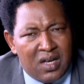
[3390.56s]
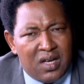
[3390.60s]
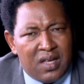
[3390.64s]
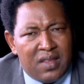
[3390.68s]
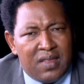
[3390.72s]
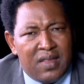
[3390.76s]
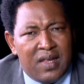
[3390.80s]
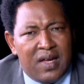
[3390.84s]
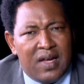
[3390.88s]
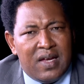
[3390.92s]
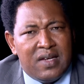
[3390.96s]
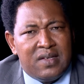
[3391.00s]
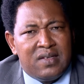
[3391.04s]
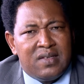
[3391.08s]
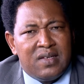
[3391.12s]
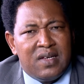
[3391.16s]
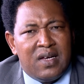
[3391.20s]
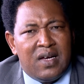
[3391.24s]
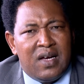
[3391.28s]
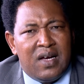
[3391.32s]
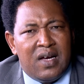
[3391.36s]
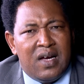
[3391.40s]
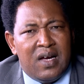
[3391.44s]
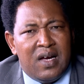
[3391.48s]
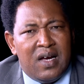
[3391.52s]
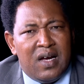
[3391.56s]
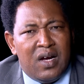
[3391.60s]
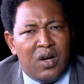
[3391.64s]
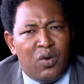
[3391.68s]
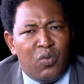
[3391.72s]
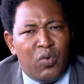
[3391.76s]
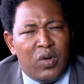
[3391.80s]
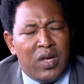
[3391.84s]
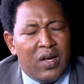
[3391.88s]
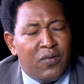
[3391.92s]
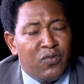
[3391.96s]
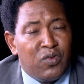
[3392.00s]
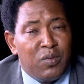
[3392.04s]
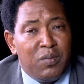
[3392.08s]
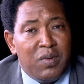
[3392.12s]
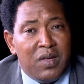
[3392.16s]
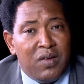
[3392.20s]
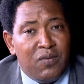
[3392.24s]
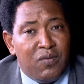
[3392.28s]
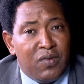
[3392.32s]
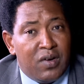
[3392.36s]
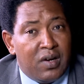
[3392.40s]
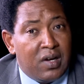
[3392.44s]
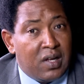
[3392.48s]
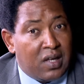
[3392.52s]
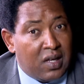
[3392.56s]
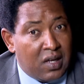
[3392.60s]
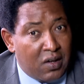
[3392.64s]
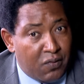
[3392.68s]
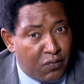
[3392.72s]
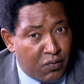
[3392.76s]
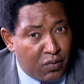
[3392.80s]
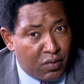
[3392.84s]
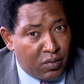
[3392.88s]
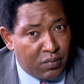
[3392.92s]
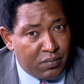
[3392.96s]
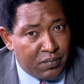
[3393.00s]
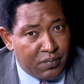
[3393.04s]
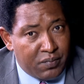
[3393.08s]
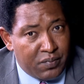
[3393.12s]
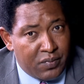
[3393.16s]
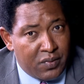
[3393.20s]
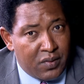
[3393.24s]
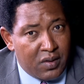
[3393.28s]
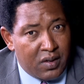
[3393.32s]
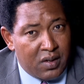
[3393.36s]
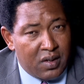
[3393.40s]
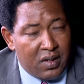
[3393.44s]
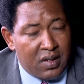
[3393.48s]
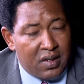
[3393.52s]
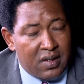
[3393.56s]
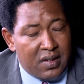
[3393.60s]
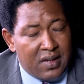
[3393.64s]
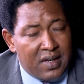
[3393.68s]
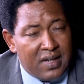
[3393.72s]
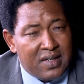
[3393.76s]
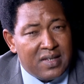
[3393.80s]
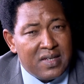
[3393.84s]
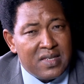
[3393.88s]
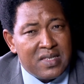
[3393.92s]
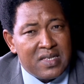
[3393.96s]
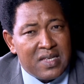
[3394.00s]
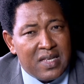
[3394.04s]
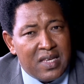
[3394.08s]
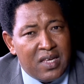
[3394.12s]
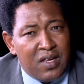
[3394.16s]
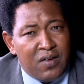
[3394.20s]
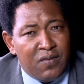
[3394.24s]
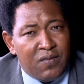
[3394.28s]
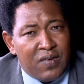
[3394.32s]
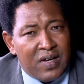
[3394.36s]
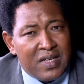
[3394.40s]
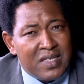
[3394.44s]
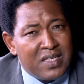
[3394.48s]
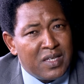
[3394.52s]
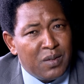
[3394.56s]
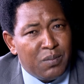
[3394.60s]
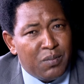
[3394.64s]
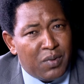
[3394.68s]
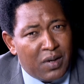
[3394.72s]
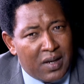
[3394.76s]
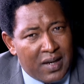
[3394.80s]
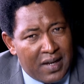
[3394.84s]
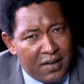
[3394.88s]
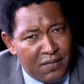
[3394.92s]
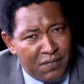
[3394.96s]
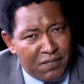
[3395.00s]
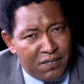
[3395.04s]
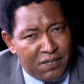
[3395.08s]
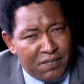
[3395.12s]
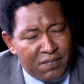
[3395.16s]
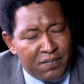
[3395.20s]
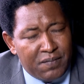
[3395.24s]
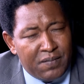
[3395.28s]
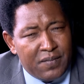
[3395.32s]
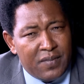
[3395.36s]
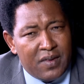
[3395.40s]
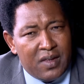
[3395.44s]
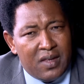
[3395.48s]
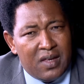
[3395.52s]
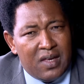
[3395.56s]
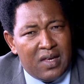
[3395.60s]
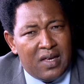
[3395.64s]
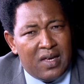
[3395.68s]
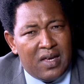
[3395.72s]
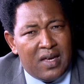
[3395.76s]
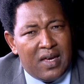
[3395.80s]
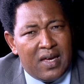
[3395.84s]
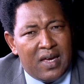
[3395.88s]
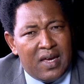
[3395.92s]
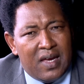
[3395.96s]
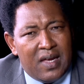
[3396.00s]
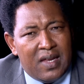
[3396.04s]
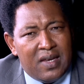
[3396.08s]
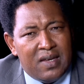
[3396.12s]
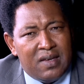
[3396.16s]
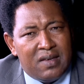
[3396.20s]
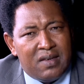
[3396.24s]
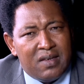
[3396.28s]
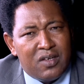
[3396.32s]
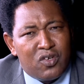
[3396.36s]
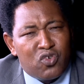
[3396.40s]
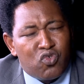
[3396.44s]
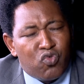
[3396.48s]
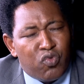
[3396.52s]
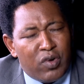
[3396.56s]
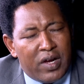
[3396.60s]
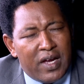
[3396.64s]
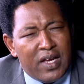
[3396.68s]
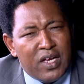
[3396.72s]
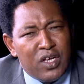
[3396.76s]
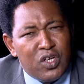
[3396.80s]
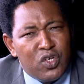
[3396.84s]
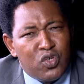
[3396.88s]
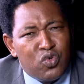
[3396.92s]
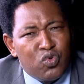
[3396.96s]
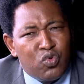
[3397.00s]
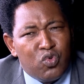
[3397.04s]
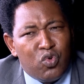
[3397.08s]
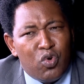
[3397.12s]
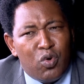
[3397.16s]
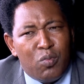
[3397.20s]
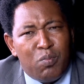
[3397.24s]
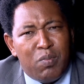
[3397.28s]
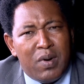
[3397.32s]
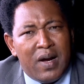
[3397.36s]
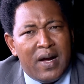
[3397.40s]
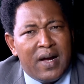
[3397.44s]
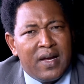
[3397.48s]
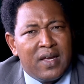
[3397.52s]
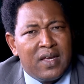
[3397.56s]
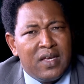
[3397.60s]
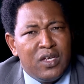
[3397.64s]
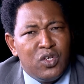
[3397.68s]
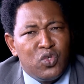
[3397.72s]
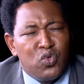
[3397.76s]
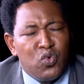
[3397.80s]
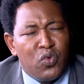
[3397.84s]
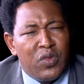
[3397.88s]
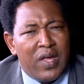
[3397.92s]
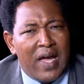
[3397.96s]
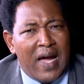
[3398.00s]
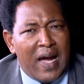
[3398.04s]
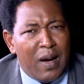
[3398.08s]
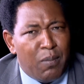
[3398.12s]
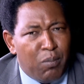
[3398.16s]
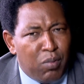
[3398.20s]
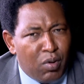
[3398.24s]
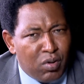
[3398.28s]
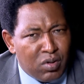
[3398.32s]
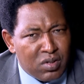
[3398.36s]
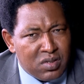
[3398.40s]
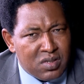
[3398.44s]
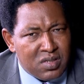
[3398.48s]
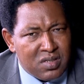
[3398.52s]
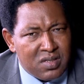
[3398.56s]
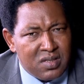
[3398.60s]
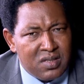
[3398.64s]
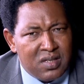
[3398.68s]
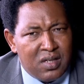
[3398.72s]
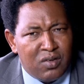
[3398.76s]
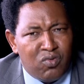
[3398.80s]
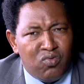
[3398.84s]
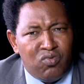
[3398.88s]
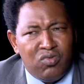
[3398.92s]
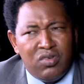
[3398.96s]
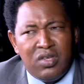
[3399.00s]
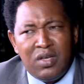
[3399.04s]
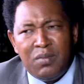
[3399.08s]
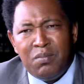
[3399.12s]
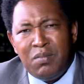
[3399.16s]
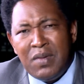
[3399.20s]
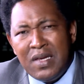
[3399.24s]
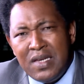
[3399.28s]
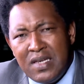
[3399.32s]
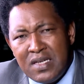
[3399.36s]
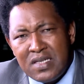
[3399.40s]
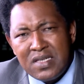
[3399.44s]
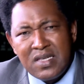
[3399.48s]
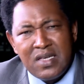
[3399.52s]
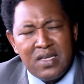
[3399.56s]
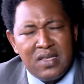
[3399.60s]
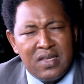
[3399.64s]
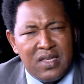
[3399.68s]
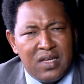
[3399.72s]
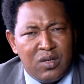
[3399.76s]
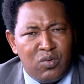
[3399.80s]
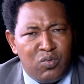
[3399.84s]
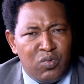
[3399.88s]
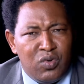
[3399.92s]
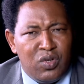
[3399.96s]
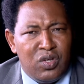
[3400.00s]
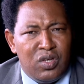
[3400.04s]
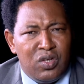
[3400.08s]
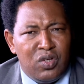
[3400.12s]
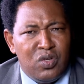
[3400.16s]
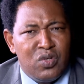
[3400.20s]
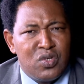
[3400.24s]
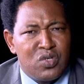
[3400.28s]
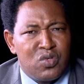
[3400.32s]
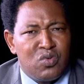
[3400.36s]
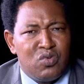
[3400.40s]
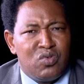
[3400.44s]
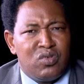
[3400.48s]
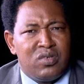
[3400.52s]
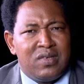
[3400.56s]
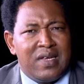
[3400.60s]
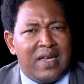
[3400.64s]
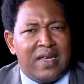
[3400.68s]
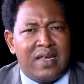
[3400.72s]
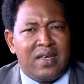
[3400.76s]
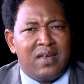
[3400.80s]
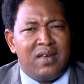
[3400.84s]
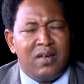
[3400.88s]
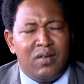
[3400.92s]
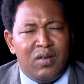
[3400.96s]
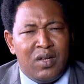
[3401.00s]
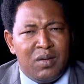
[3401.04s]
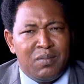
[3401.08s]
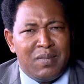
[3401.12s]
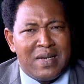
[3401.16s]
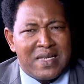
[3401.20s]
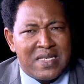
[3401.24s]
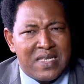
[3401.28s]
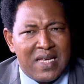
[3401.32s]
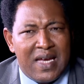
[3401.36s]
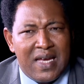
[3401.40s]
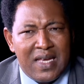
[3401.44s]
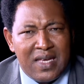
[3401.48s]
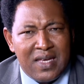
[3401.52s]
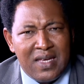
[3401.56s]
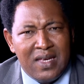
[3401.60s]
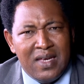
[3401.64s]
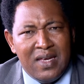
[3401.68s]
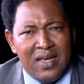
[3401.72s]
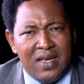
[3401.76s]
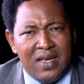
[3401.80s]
that we have to be very careful. Let us live a simple life and try to go back into the herbals, the medicine that we used to take. In Masai,